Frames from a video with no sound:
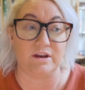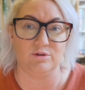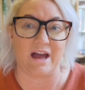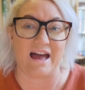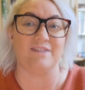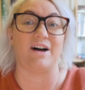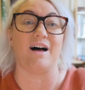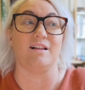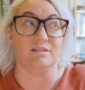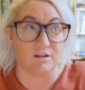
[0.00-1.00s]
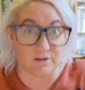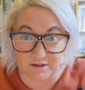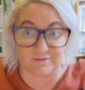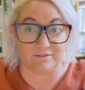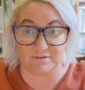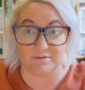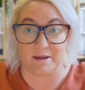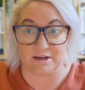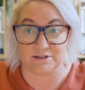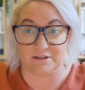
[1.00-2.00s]
when you have a lot of
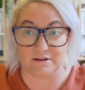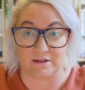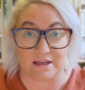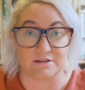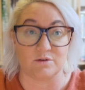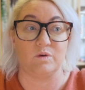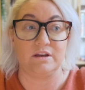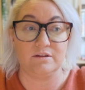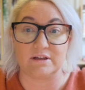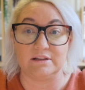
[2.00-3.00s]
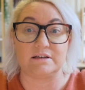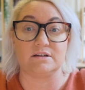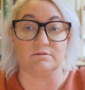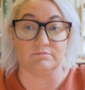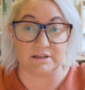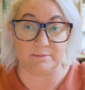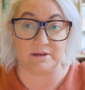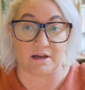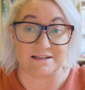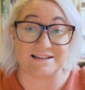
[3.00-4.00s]
information. Okay, so when you've collected a really
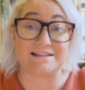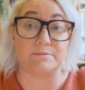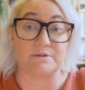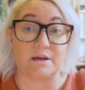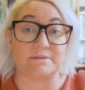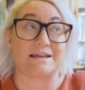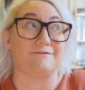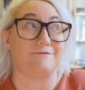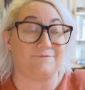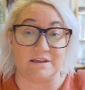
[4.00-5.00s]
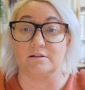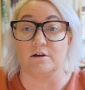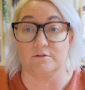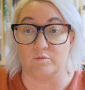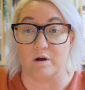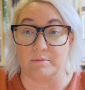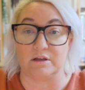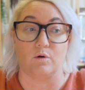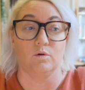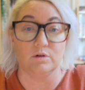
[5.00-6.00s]
big idea, sometimes it can feel
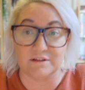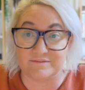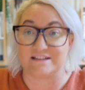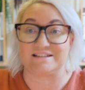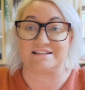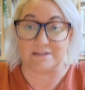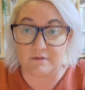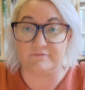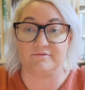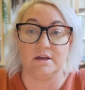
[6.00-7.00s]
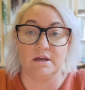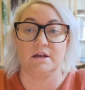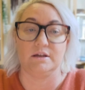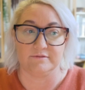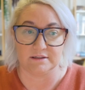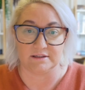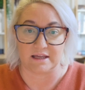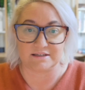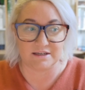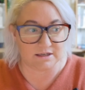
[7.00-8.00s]
overwhelming. All of that stuff you've
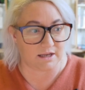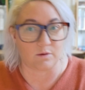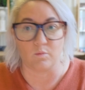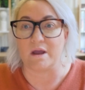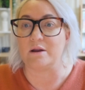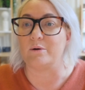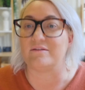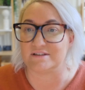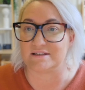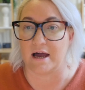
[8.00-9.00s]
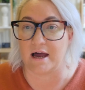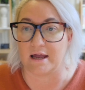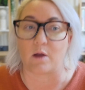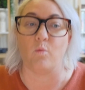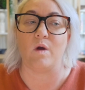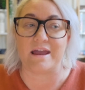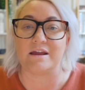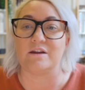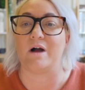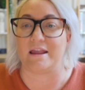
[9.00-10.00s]
collected, you're like, where do I even start? Like,
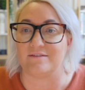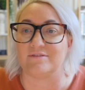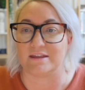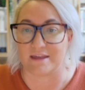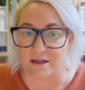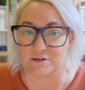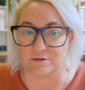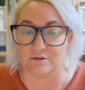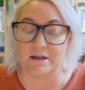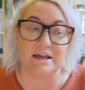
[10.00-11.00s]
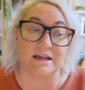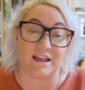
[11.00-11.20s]
where do I even get to?